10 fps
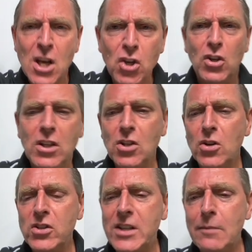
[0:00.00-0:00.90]
You need to go
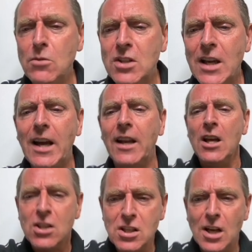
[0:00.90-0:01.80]
to Zen Music
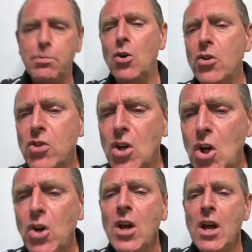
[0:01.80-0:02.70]
Addict. Stop blowing your
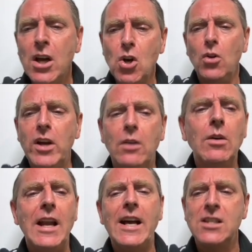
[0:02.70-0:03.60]
load. Go there,
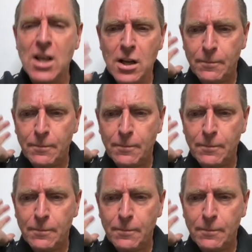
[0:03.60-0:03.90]
relax.